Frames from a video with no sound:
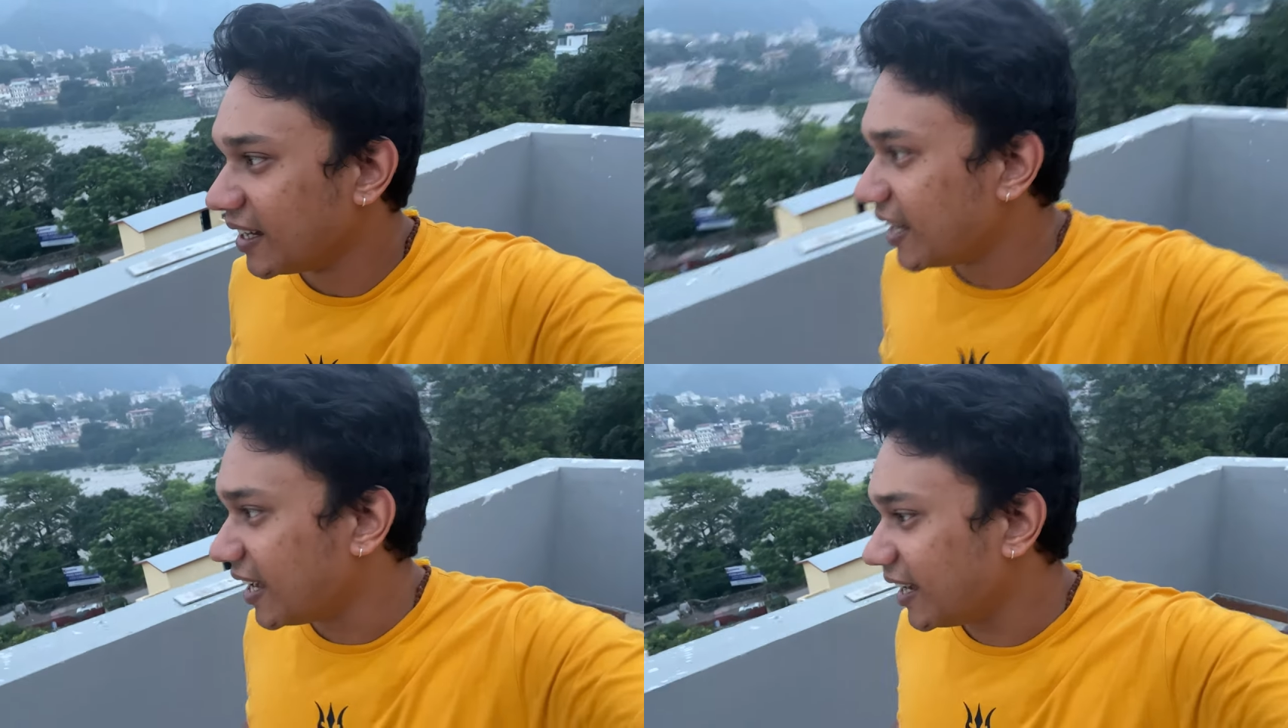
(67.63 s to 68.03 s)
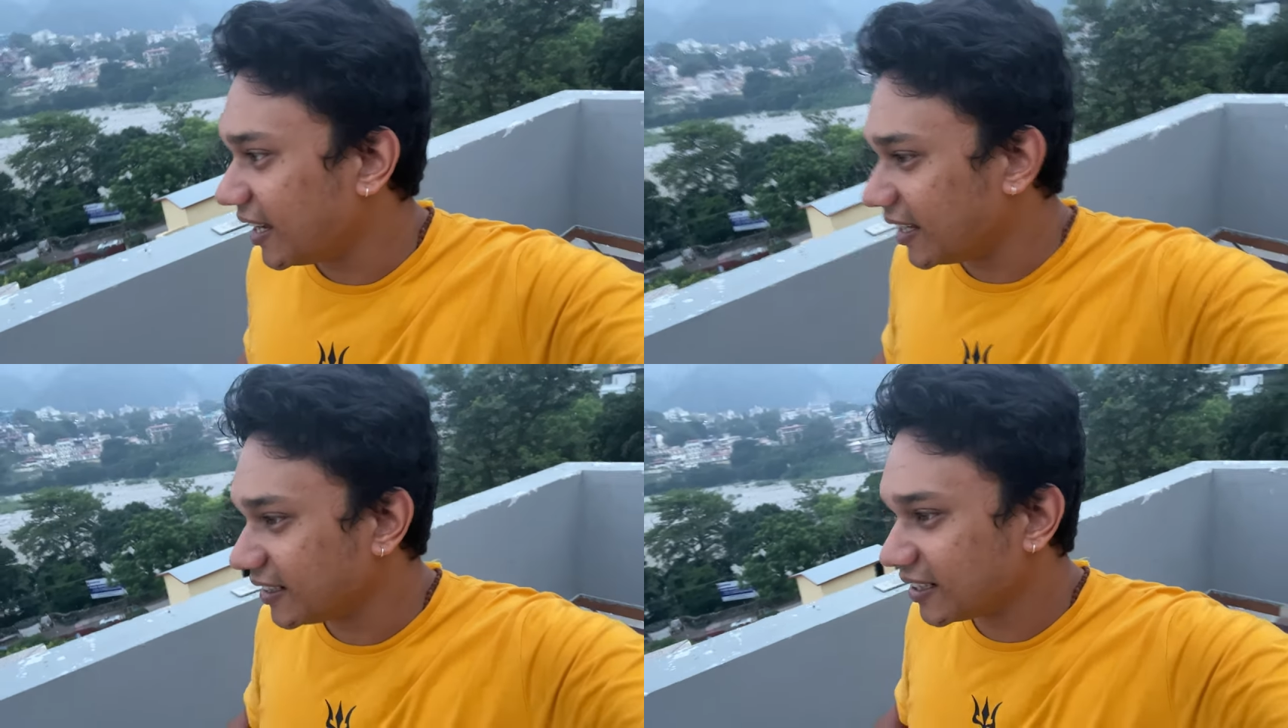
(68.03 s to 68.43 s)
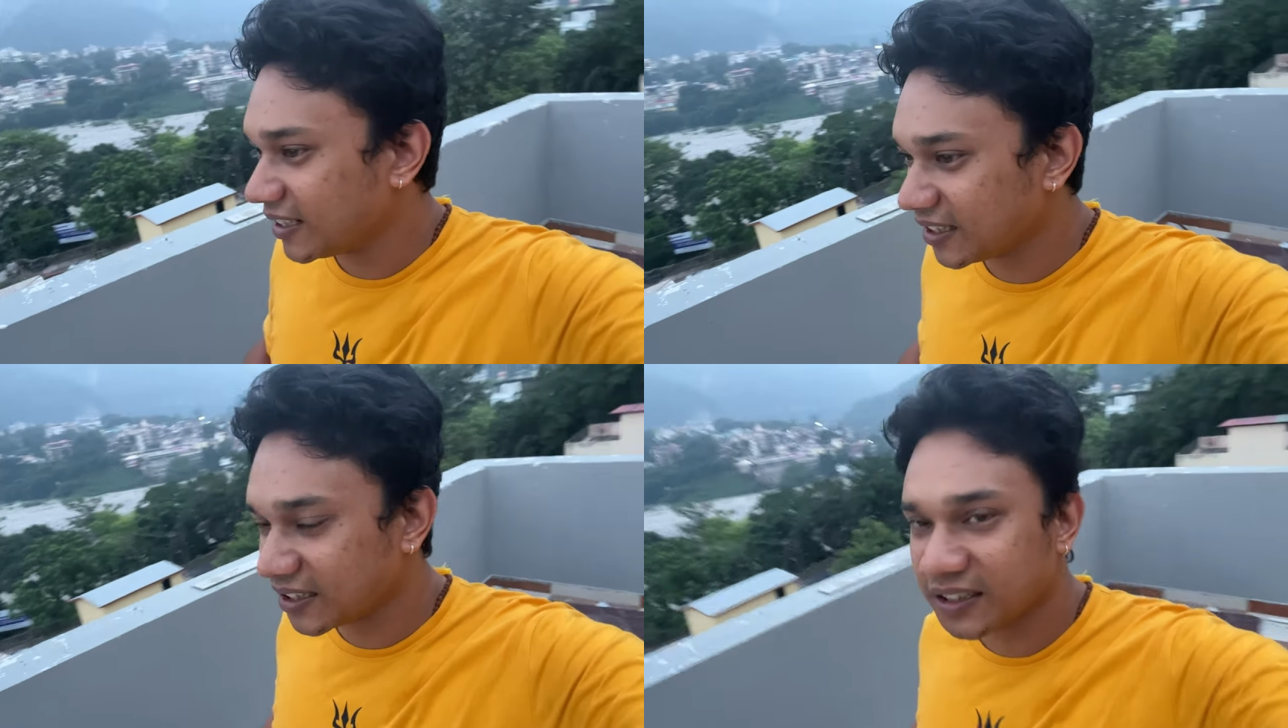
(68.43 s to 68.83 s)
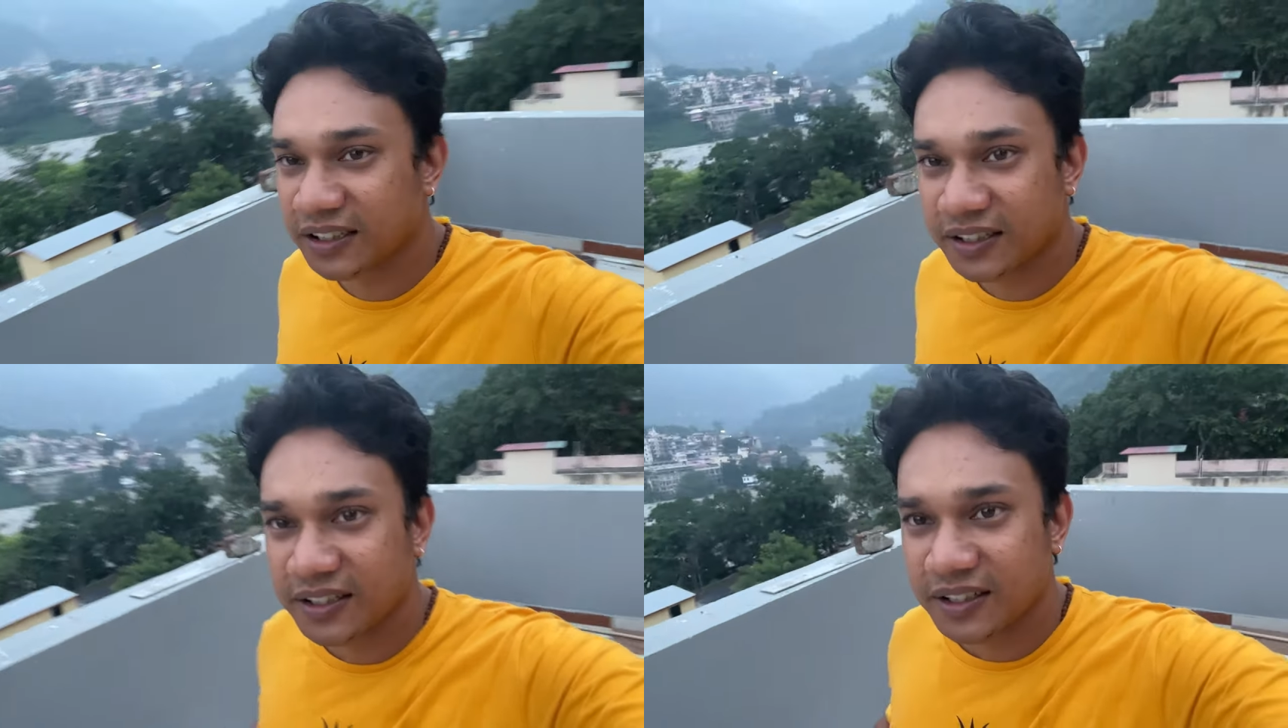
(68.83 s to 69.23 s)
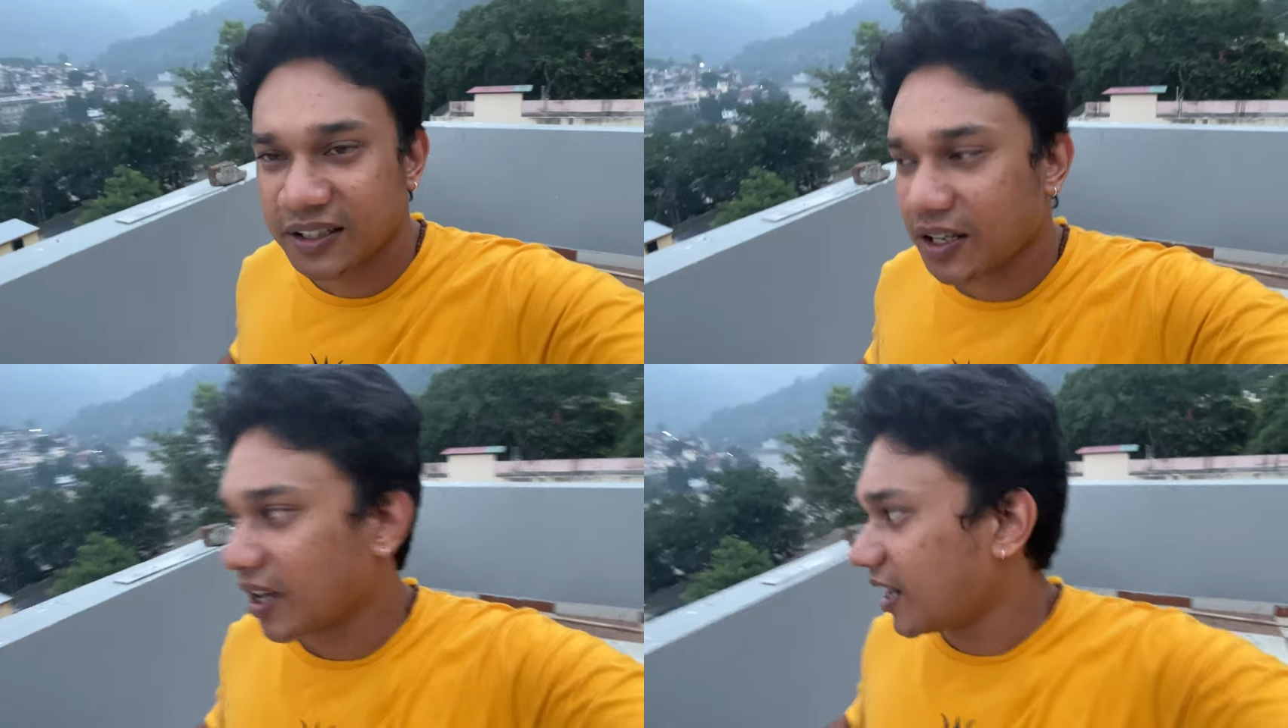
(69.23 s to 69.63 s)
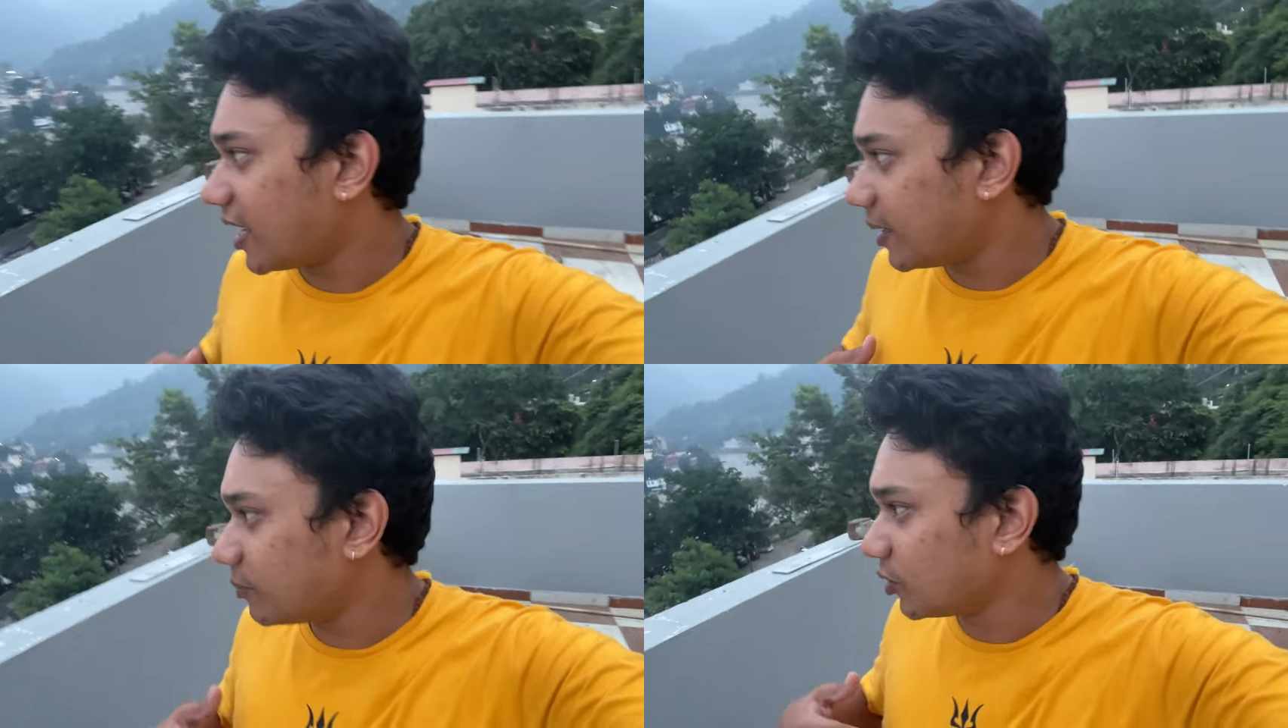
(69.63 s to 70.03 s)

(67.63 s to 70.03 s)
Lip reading: And I'm